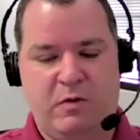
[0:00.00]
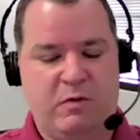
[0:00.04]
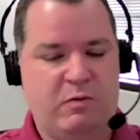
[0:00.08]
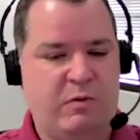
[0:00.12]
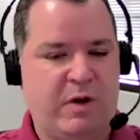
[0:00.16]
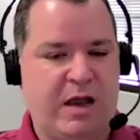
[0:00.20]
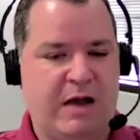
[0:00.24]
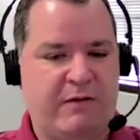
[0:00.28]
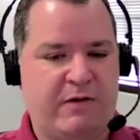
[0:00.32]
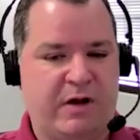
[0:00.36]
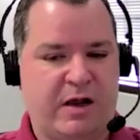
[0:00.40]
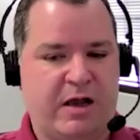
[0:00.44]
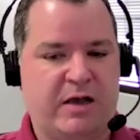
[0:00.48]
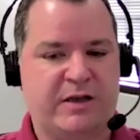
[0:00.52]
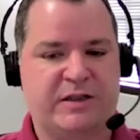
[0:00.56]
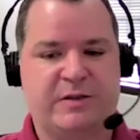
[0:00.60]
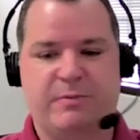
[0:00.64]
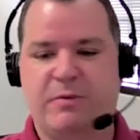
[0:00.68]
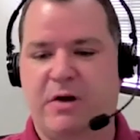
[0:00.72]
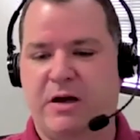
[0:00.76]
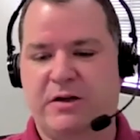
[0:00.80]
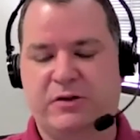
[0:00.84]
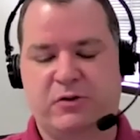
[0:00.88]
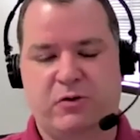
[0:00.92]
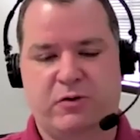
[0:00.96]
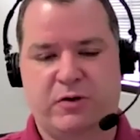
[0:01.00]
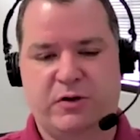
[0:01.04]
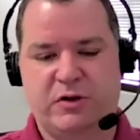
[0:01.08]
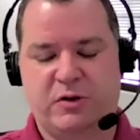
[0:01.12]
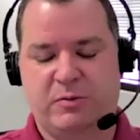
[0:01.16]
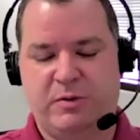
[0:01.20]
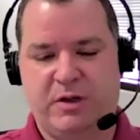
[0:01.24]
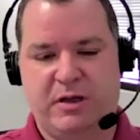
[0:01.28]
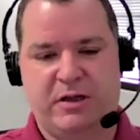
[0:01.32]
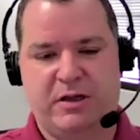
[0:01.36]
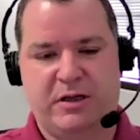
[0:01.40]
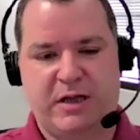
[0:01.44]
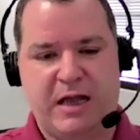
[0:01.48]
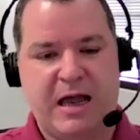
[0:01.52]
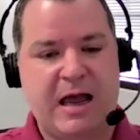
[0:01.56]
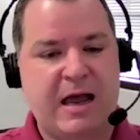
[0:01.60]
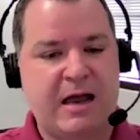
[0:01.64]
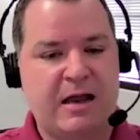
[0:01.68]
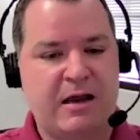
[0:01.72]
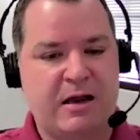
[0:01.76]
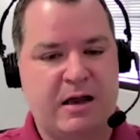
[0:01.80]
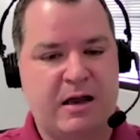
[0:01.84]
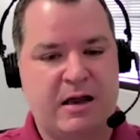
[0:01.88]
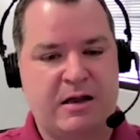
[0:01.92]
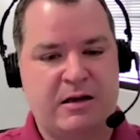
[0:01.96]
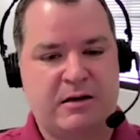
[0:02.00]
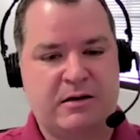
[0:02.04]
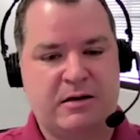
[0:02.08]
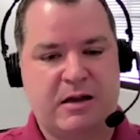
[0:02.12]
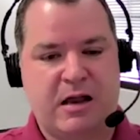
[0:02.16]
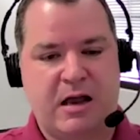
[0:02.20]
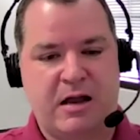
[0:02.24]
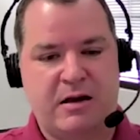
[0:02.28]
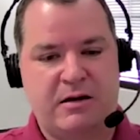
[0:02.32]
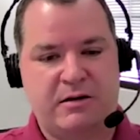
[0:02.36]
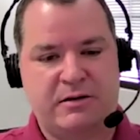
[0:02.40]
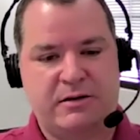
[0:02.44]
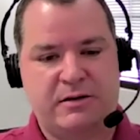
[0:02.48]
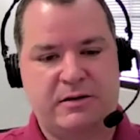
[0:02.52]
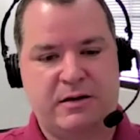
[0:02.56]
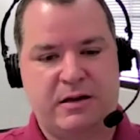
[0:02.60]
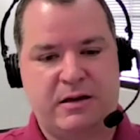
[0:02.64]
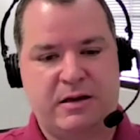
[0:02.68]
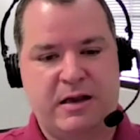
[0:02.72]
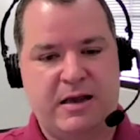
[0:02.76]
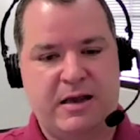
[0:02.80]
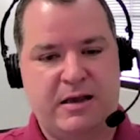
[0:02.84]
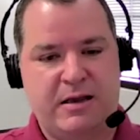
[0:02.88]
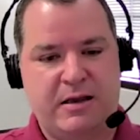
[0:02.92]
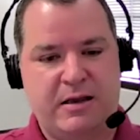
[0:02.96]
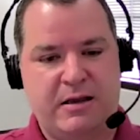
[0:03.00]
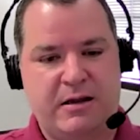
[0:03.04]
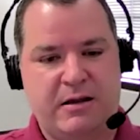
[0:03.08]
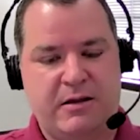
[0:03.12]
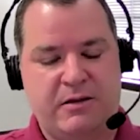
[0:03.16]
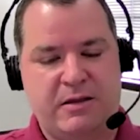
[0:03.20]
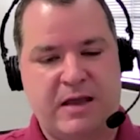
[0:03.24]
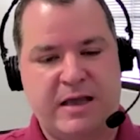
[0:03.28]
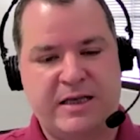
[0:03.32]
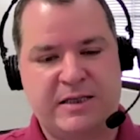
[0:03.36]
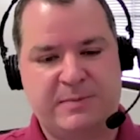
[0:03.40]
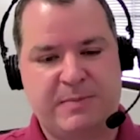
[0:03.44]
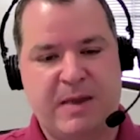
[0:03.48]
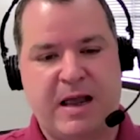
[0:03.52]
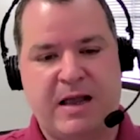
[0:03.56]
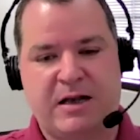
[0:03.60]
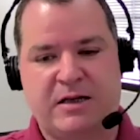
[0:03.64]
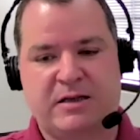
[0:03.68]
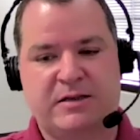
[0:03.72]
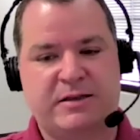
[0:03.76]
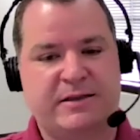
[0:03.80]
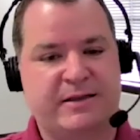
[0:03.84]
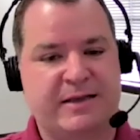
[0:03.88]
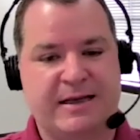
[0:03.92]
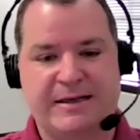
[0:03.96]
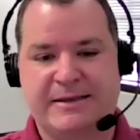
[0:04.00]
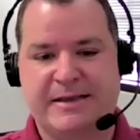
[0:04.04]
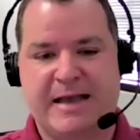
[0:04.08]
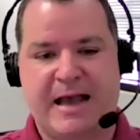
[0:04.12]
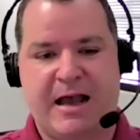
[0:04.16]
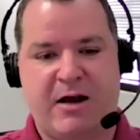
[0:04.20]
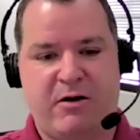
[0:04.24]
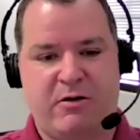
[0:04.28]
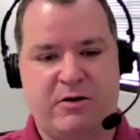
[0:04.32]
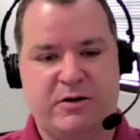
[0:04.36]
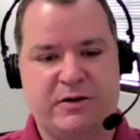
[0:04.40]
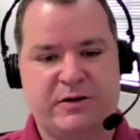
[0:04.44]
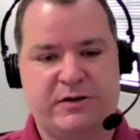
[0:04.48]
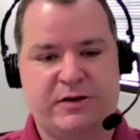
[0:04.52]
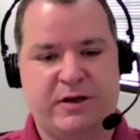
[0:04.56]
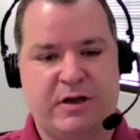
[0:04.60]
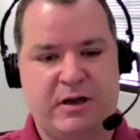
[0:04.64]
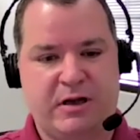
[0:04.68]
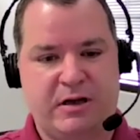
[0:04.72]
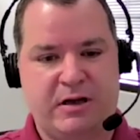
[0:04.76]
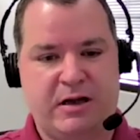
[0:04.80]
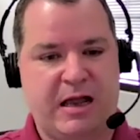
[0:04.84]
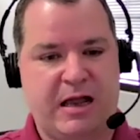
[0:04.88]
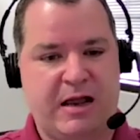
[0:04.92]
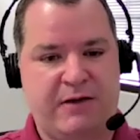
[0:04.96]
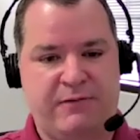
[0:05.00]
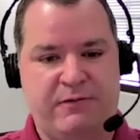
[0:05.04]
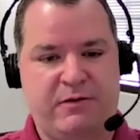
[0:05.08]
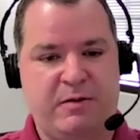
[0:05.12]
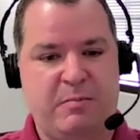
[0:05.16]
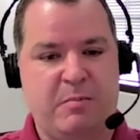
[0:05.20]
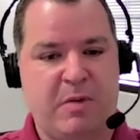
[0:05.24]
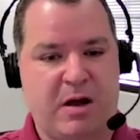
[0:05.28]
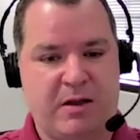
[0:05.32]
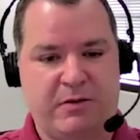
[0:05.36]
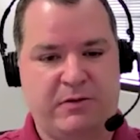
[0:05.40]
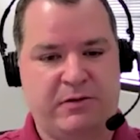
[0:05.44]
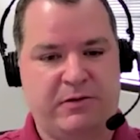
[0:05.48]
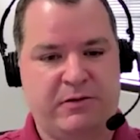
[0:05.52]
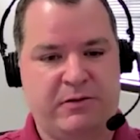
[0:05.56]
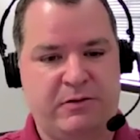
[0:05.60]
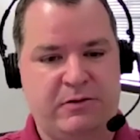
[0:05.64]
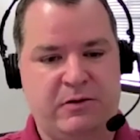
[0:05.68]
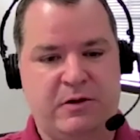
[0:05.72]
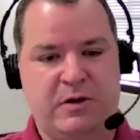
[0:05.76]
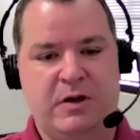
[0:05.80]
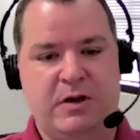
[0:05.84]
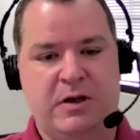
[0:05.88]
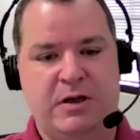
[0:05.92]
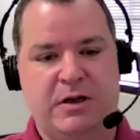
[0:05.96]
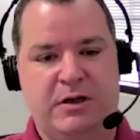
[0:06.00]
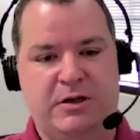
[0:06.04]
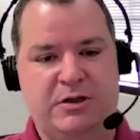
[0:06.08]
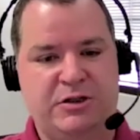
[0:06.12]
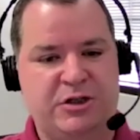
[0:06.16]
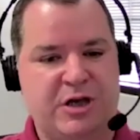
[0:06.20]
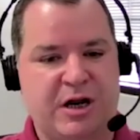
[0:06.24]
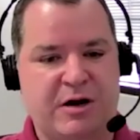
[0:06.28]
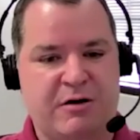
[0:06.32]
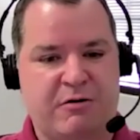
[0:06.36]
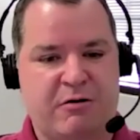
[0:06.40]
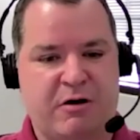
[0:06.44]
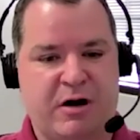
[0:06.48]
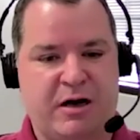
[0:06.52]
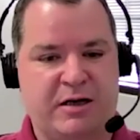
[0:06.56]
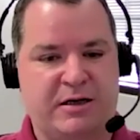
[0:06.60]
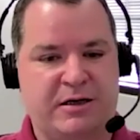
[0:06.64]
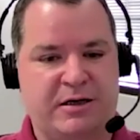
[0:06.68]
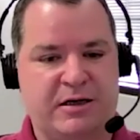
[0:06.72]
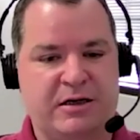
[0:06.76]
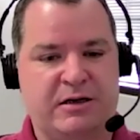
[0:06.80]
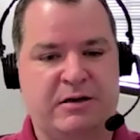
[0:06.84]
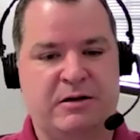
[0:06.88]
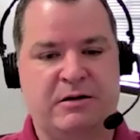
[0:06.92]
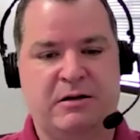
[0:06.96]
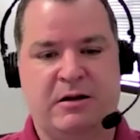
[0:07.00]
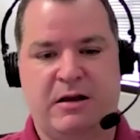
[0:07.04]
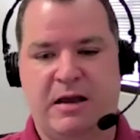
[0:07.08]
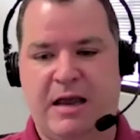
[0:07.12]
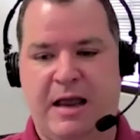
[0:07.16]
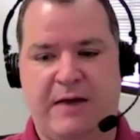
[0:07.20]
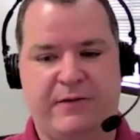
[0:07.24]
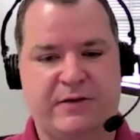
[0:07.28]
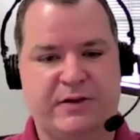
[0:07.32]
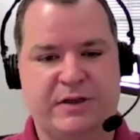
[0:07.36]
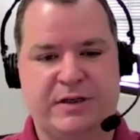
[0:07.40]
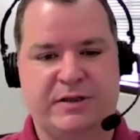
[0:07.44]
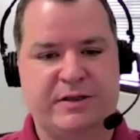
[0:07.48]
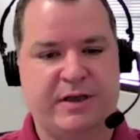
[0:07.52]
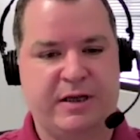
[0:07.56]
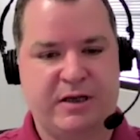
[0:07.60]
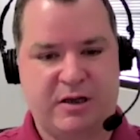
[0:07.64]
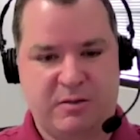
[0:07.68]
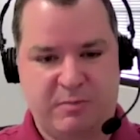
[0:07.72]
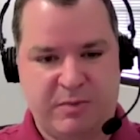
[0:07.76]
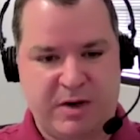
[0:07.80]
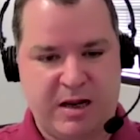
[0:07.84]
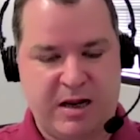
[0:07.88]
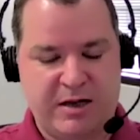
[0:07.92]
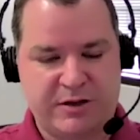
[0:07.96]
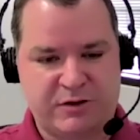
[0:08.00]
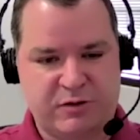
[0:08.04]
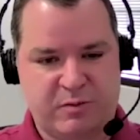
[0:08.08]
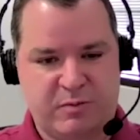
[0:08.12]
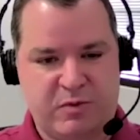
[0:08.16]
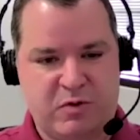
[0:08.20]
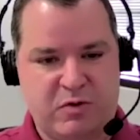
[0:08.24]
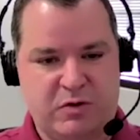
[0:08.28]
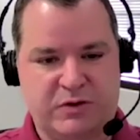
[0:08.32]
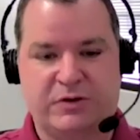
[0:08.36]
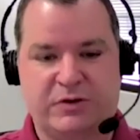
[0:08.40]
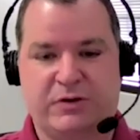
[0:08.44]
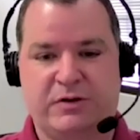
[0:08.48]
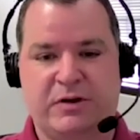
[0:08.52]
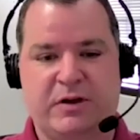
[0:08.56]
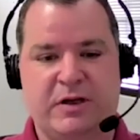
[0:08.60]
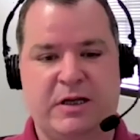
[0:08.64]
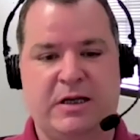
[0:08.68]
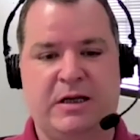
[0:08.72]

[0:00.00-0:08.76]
We have a customer I was talking to the other day, and they spend 6 hours every month generating FCC compliance reports